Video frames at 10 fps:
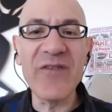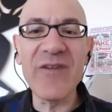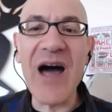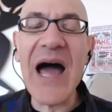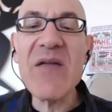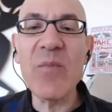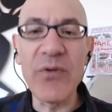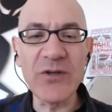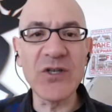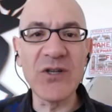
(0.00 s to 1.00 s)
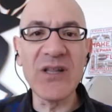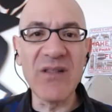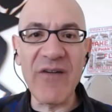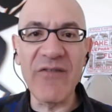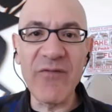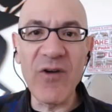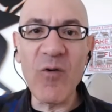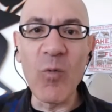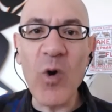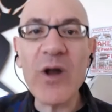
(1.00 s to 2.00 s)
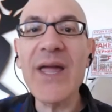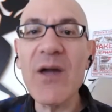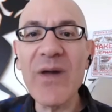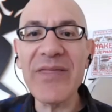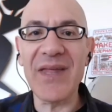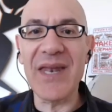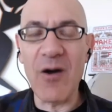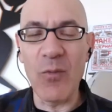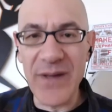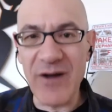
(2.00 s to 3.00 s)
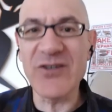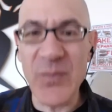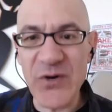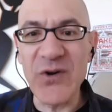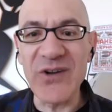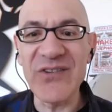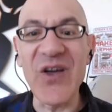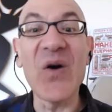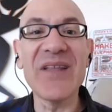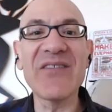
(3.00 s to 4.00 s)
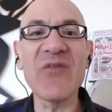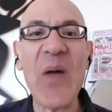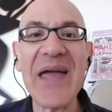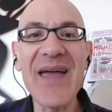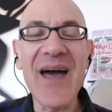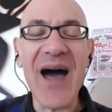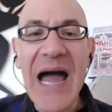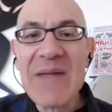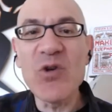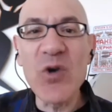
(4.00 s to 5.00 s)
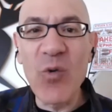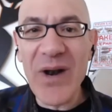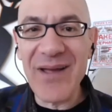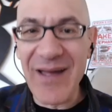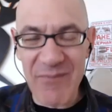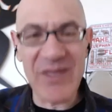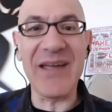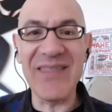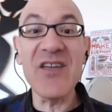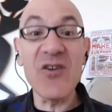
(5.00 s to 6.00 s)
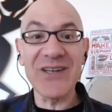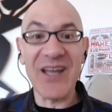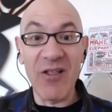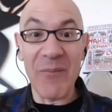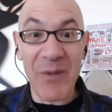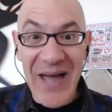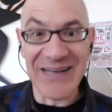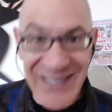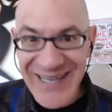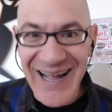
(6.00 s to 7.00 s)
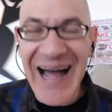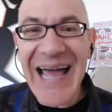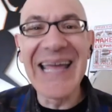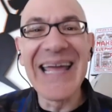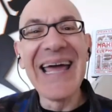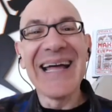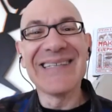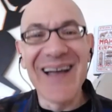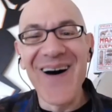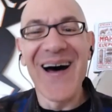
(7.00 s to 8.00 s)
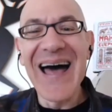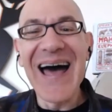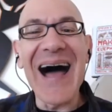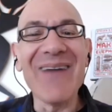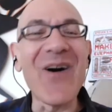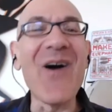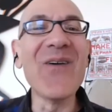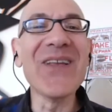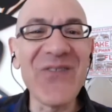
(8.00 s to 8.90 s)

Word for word: I personally love working with and helping entrepreneurs. So it's like, I'm doing what, I mean, I think you could tell I'm a passionate guy. So I've always- No, that,